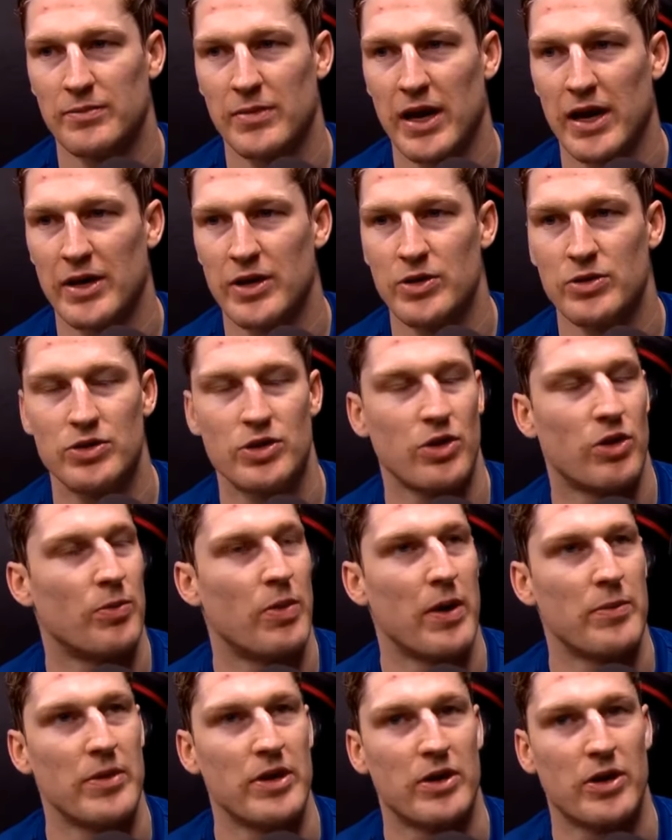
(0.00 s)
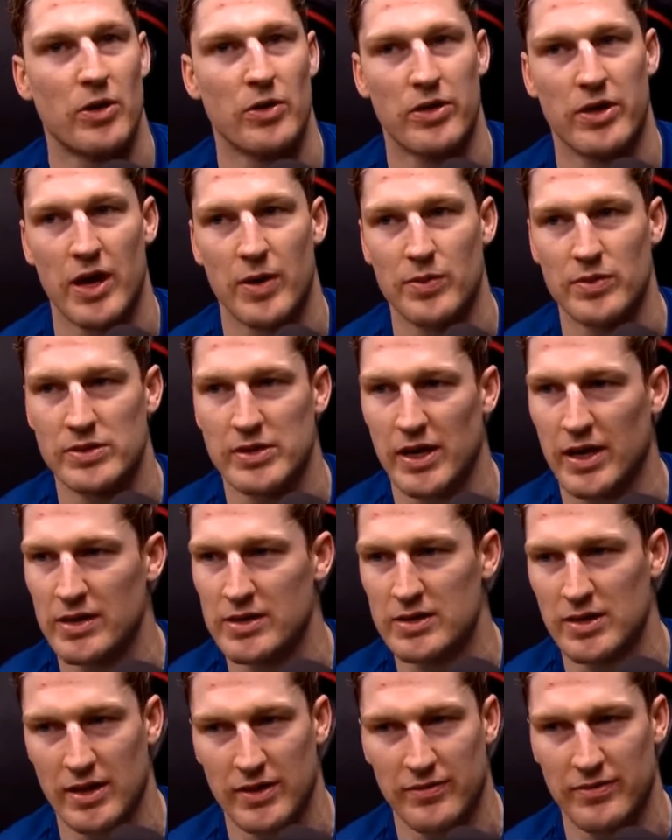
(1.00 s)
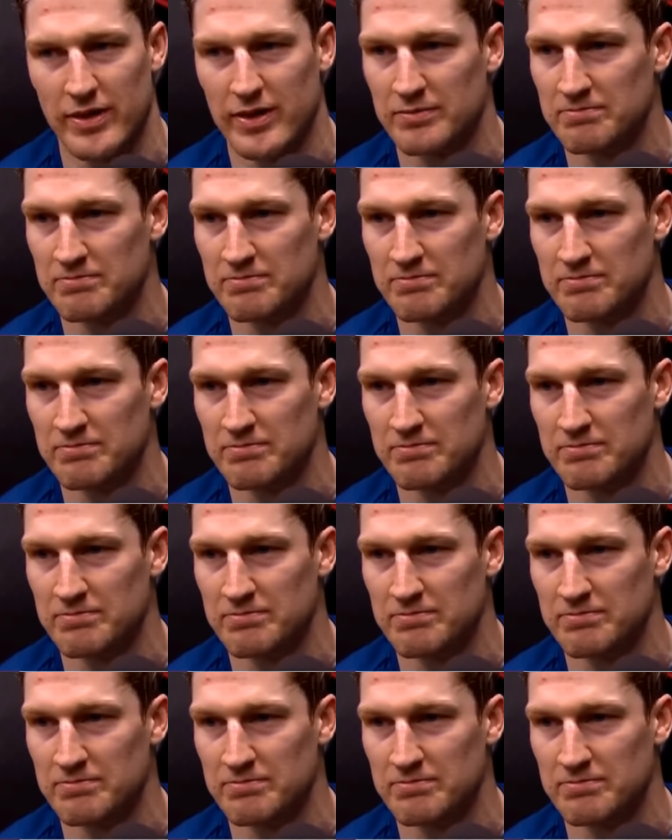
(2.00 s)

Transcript: huge goal by Mikko with a couple seconds left.